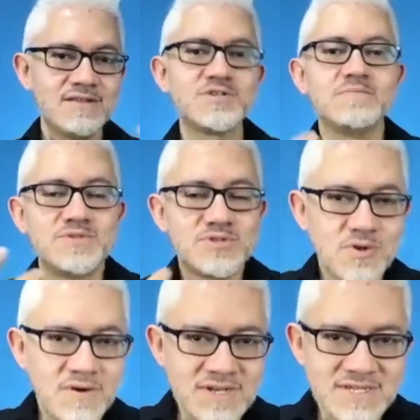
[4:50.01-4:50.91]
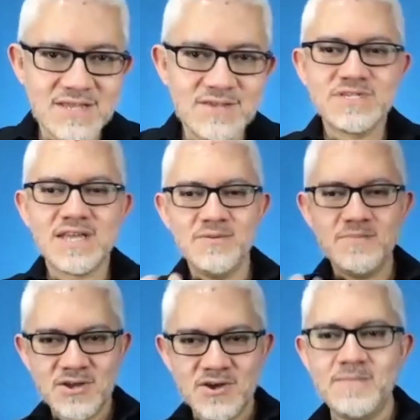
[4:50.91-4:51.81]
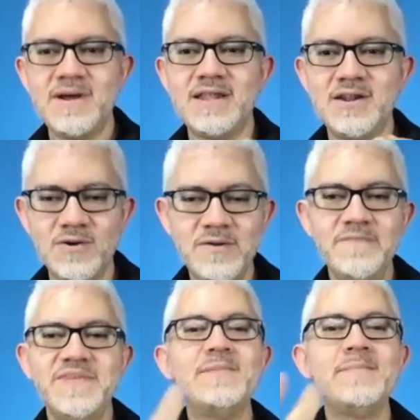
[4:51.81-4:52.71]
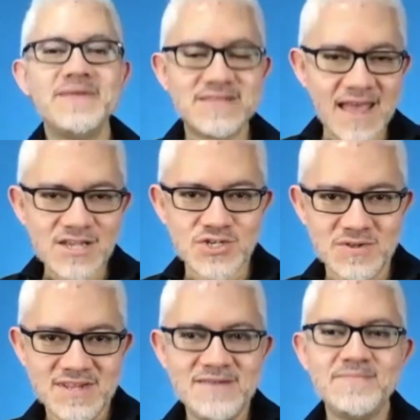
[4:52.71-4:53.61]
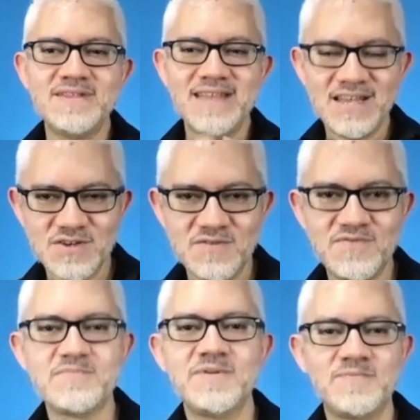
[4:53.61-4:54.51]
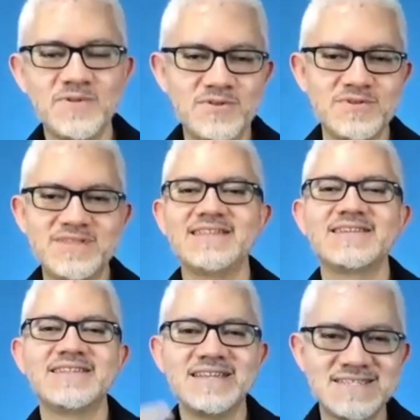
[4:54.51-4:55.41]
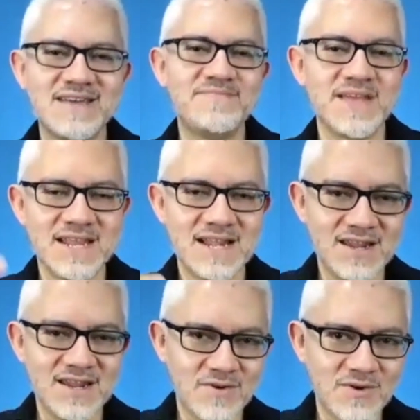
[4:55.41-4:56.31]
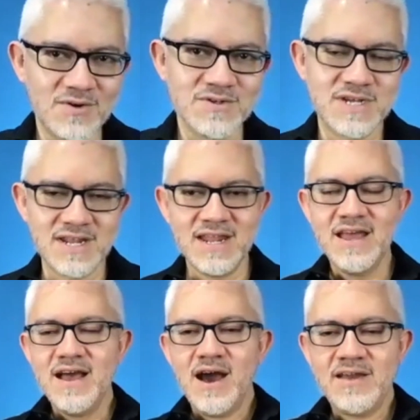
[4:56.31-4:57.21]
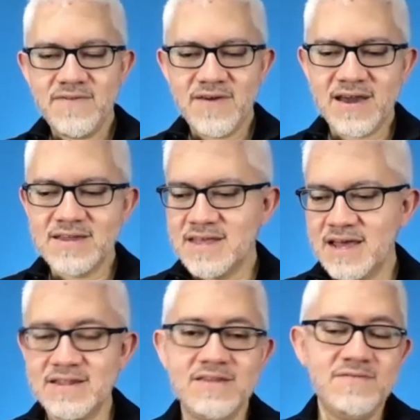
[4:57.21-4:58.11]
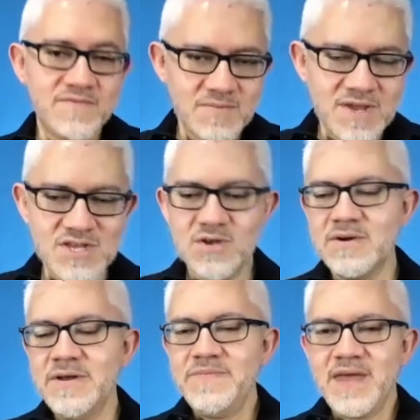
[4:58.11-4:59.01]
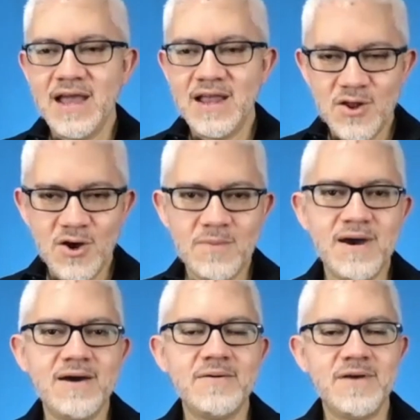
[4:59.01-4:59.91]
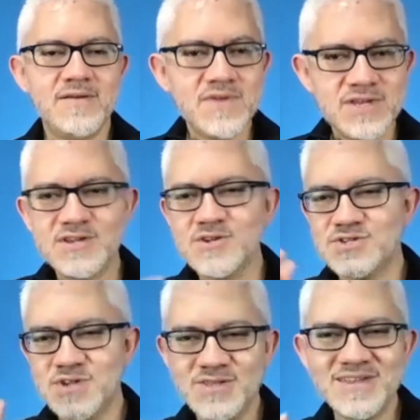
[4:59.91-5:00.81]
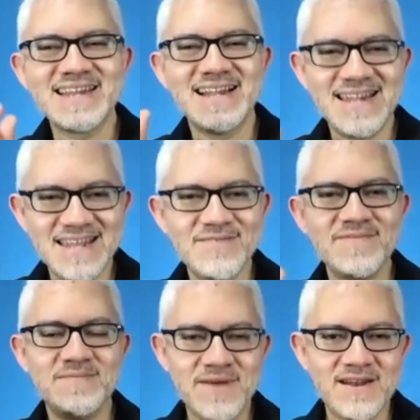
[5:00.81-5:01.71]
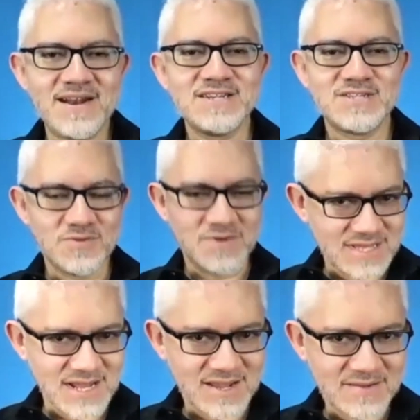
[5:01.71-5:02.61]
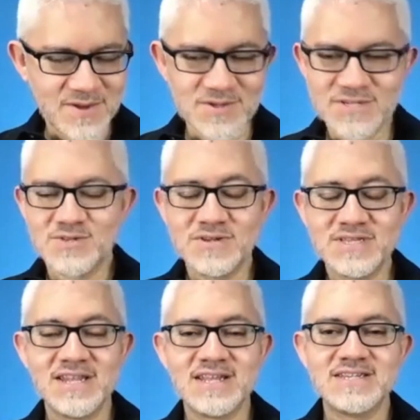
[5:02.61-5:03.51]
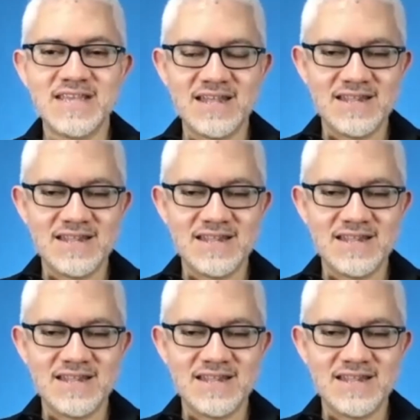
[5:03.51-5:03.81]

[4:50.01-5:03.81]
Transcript: some stories that just kind of become a little invitation for people to take the next step and get a little closer. And I find that even for me, you know, I love every year just trying to get a little bit better at storytelling, because storytelling is not